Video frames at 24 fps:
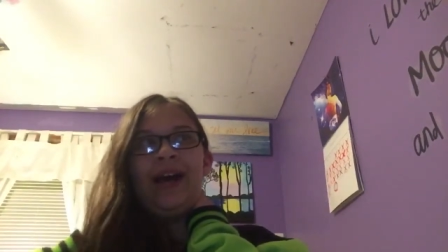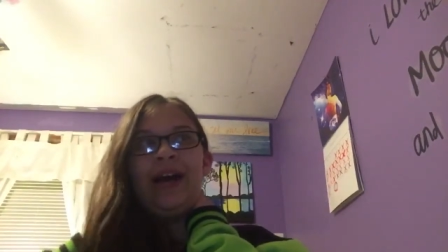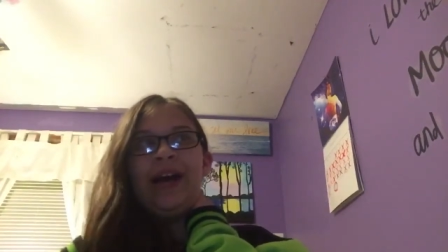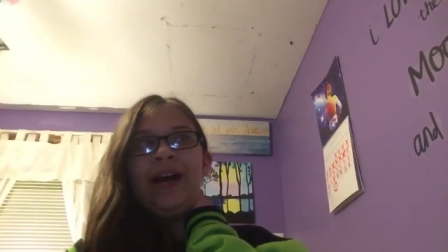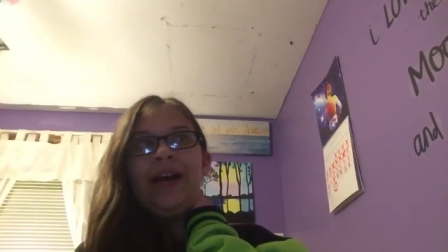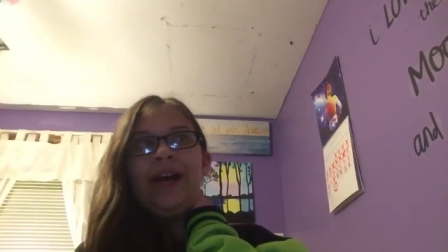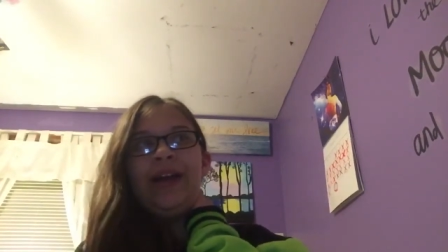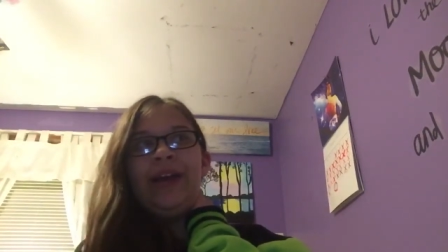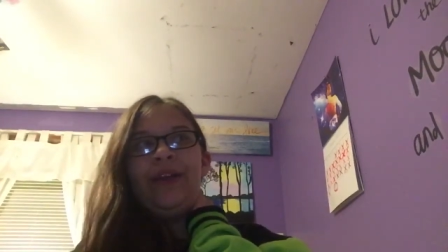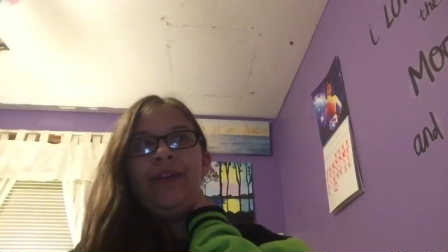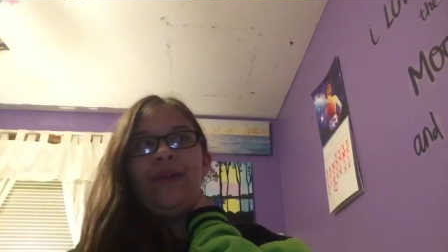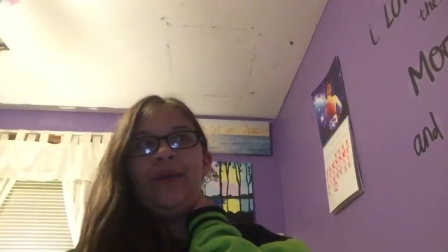
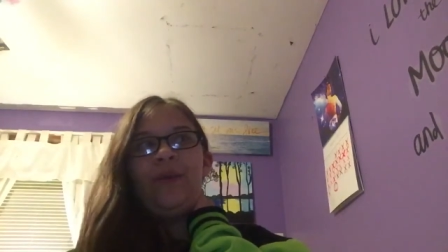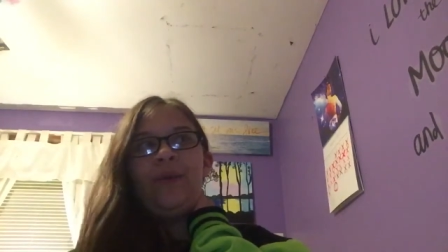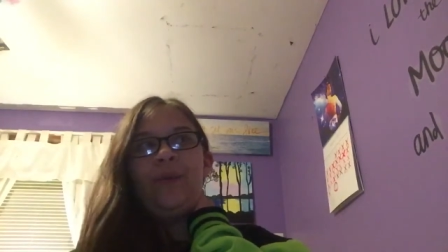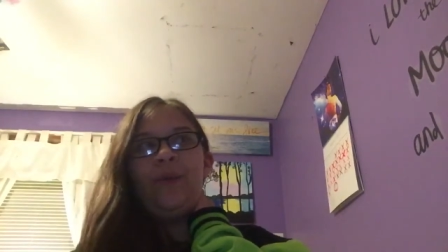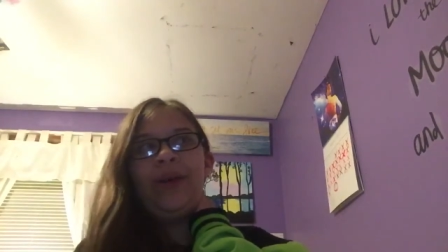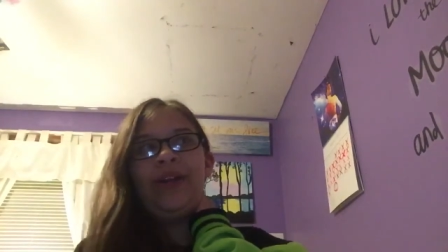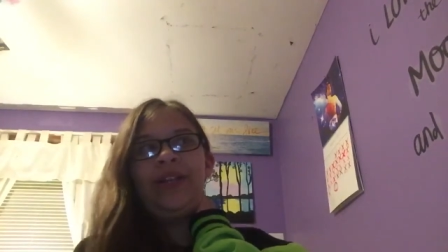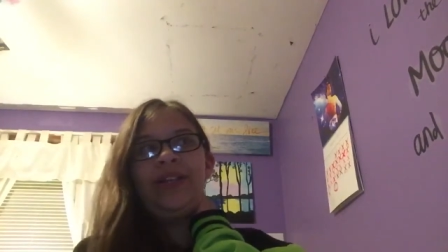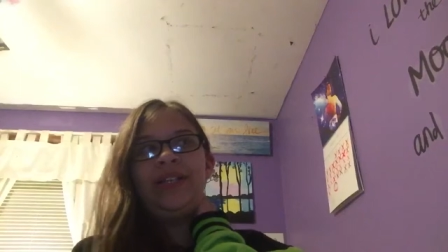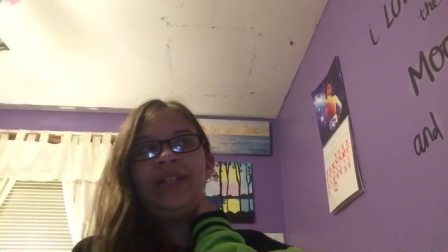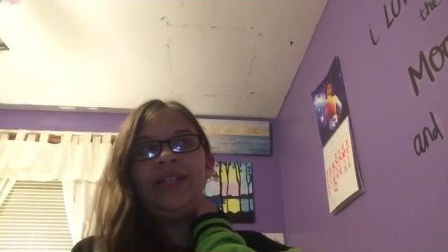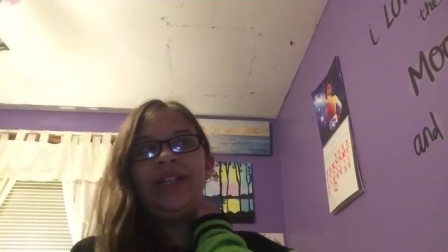I
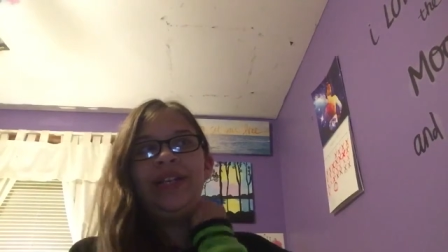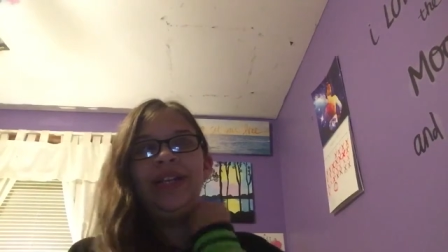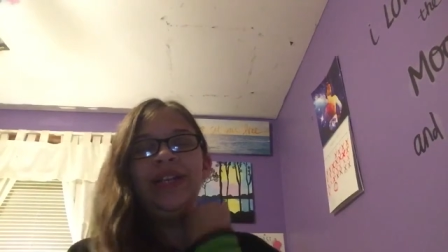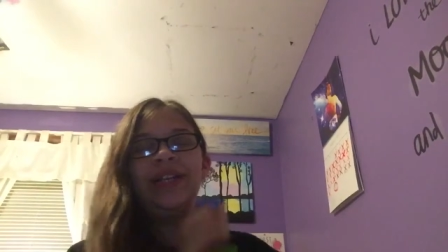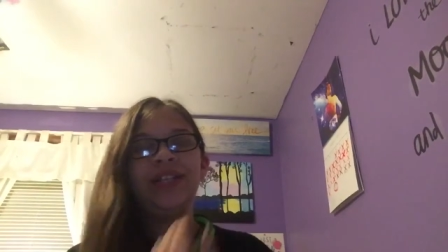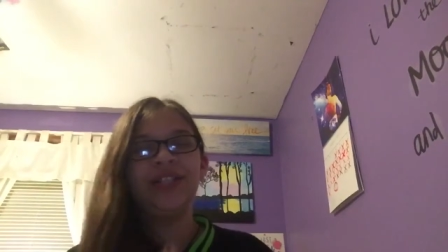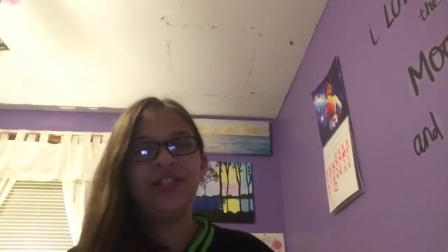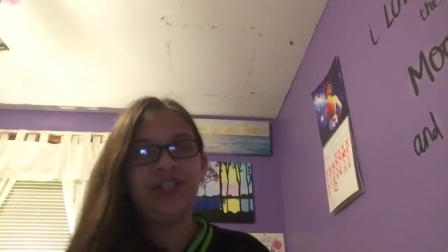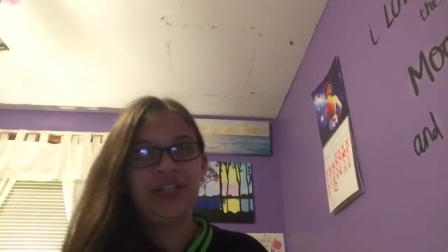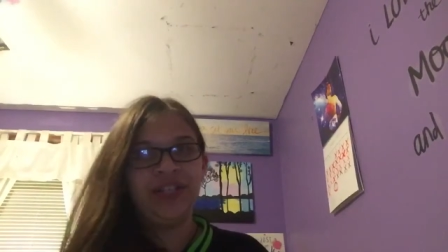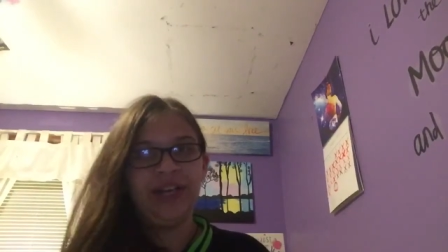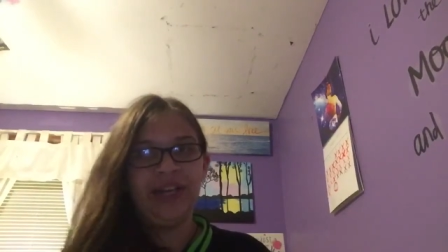went to
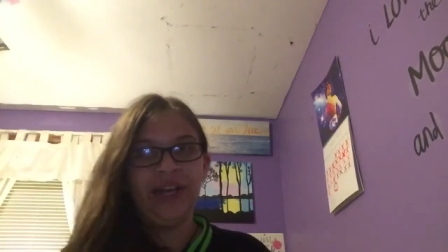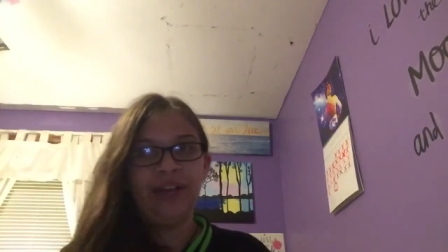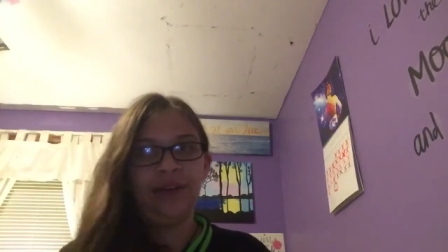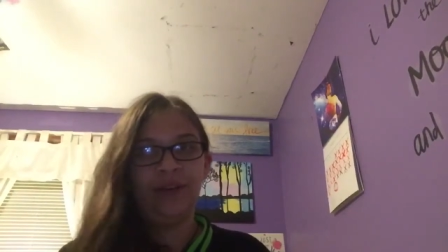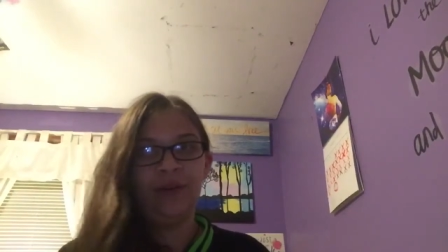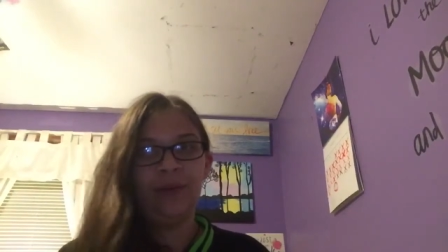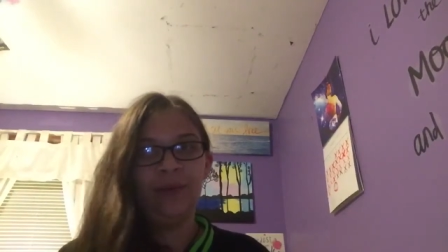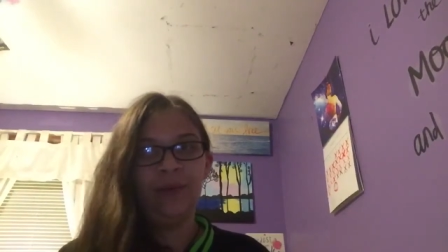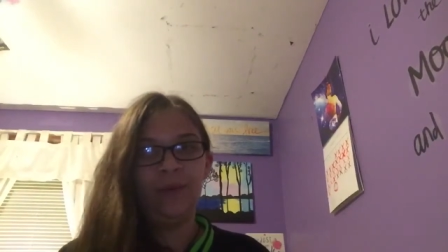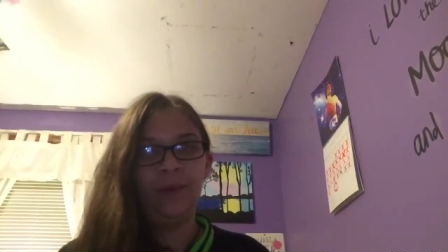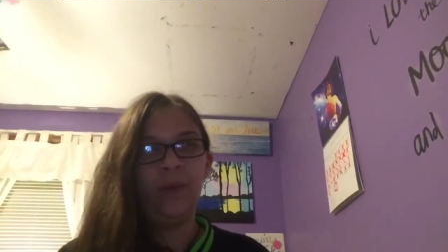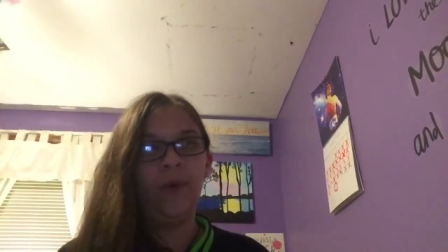his
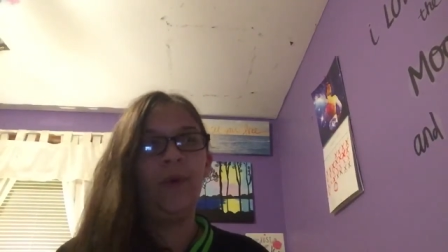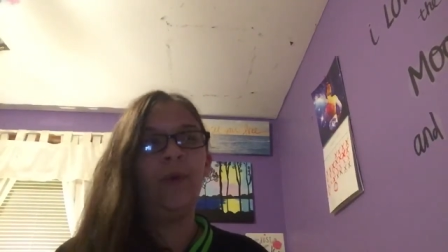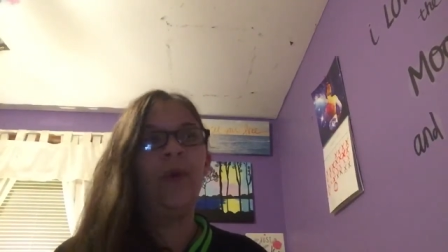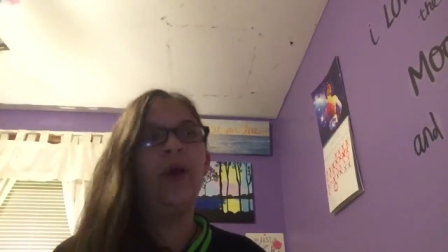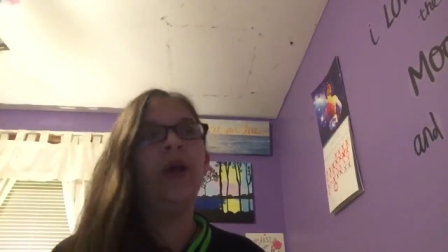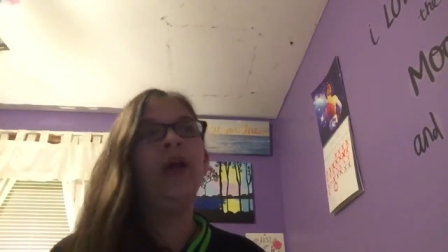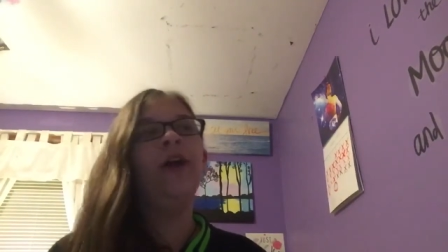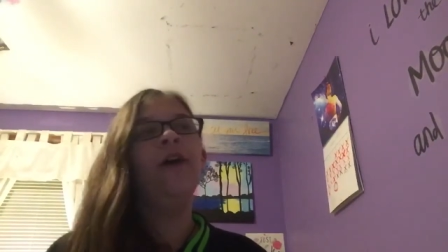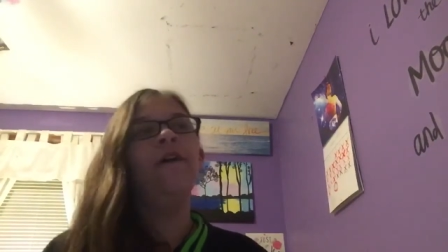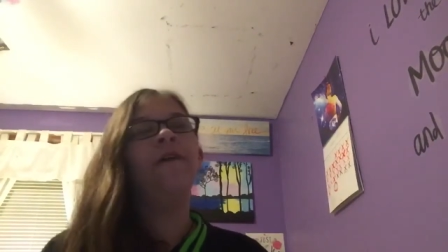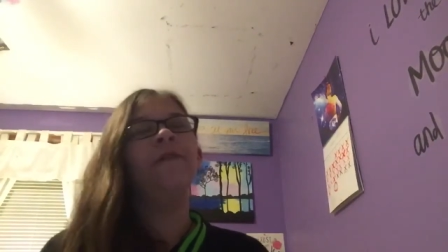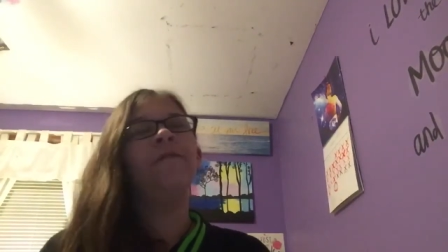channel. Well,
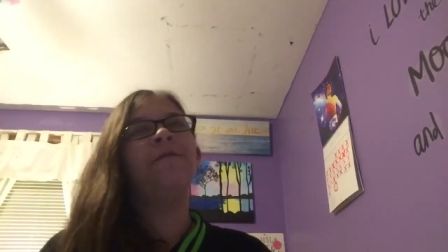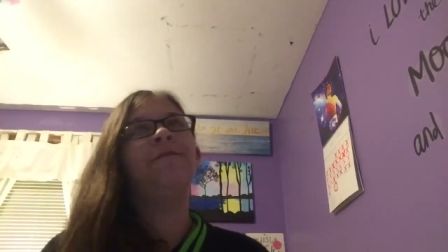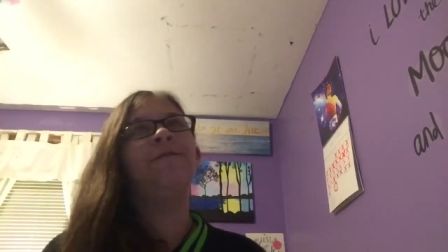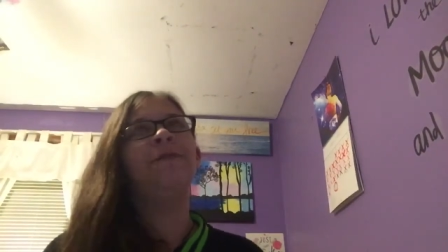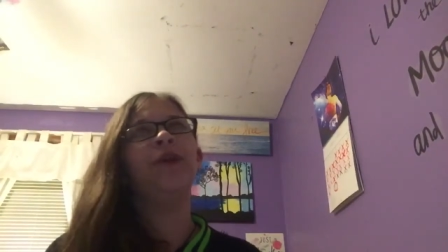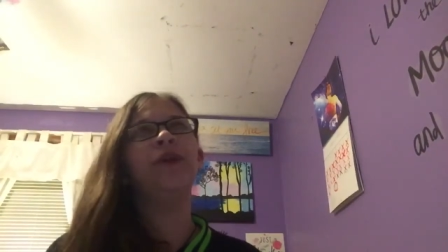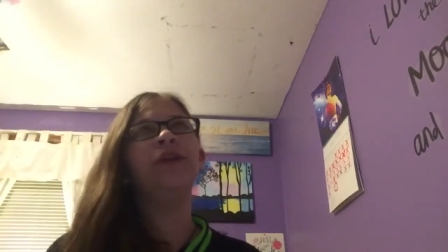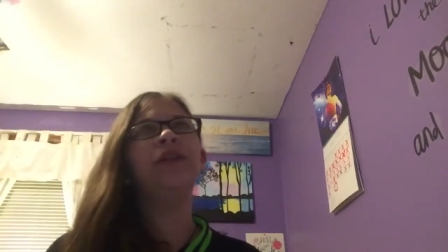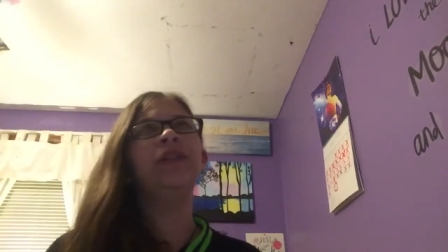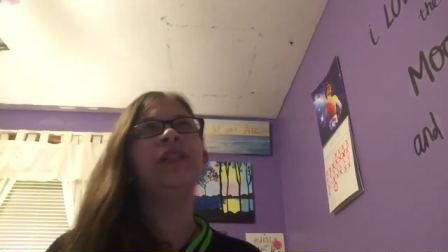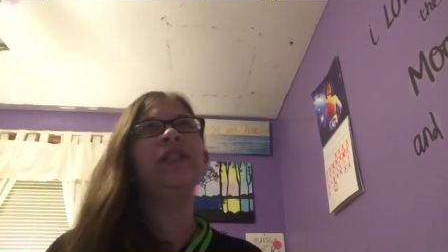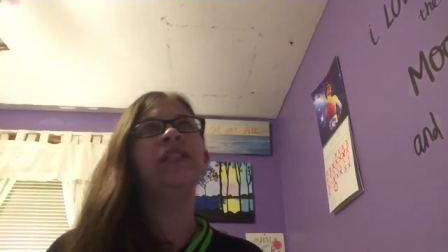
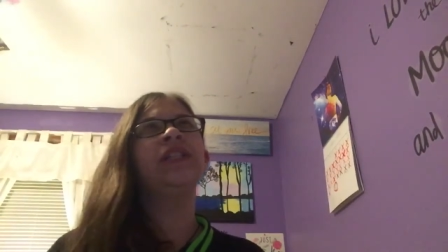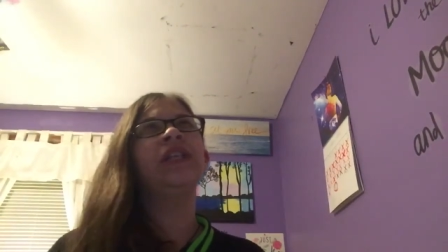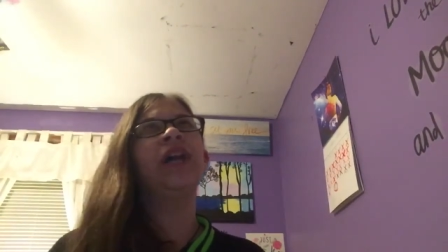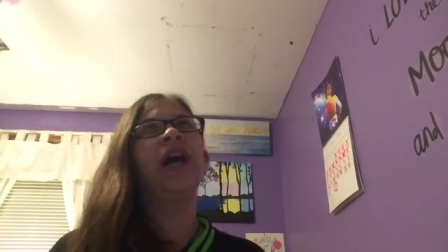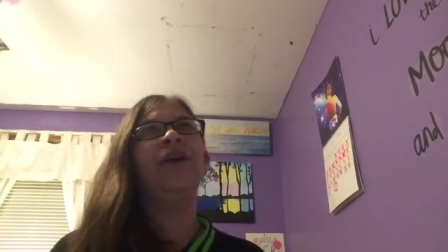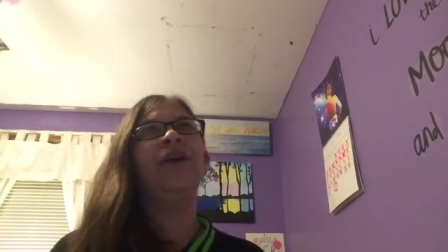first